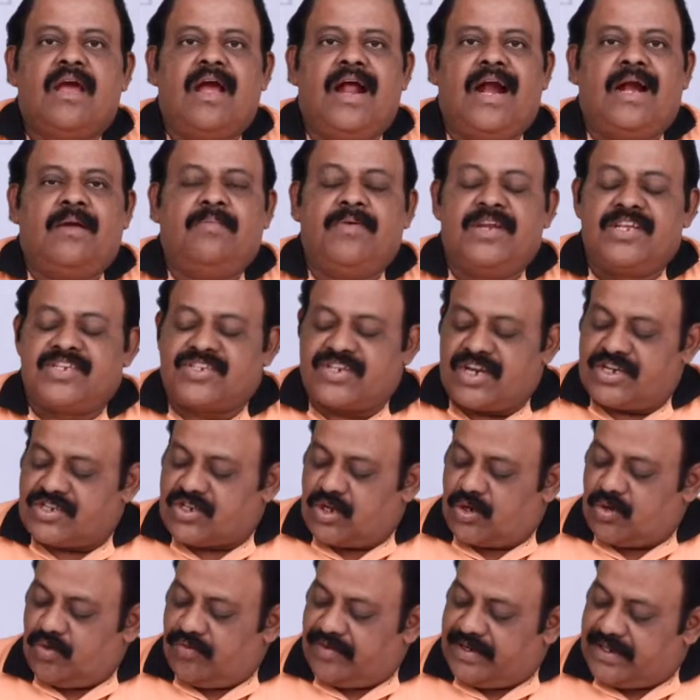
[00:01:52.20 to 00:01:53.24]

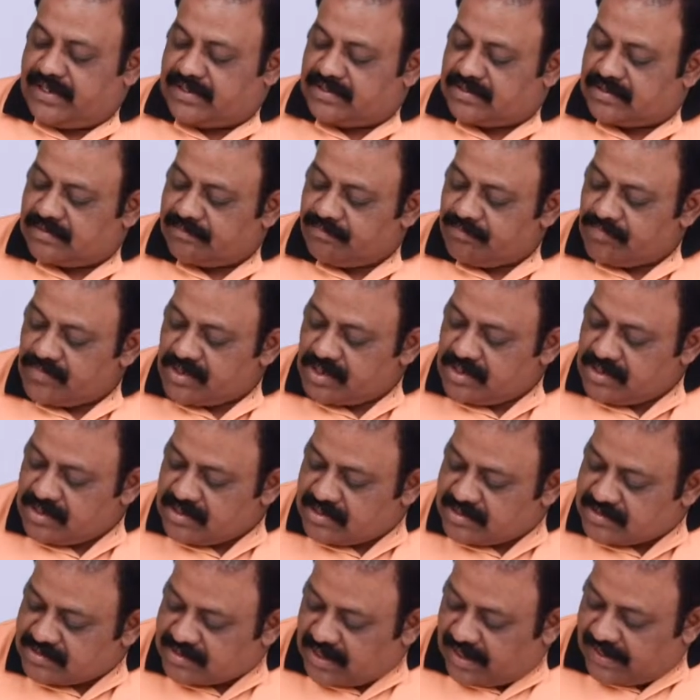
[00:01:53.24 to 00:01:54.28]
administration overheads,
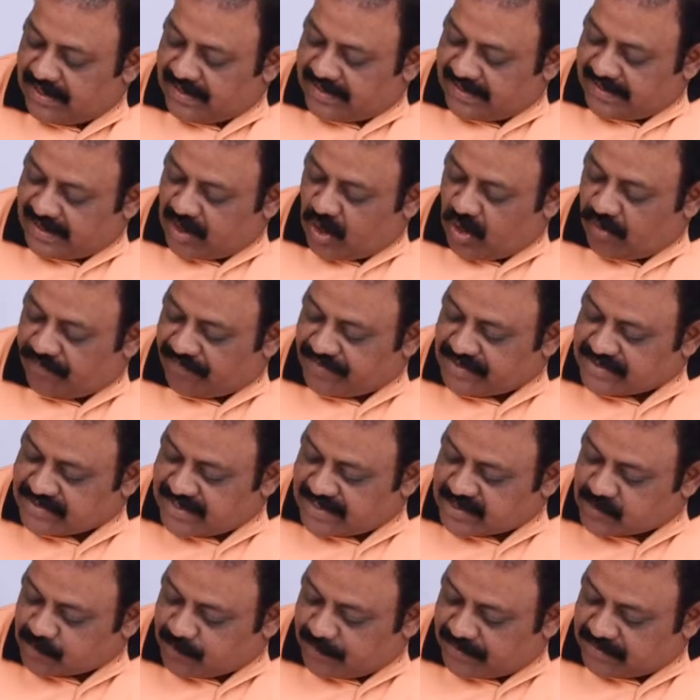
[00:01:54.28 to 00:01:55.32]
sundry office
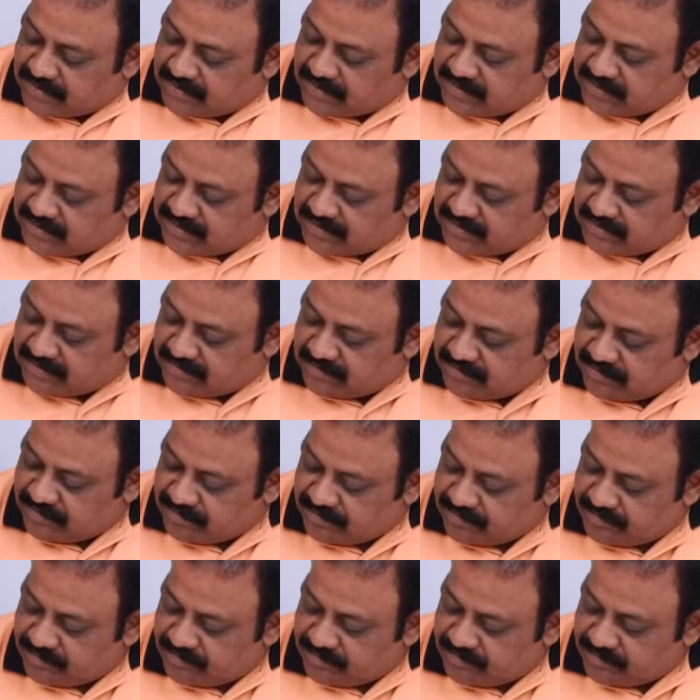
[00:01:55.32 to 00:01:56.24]
expenses,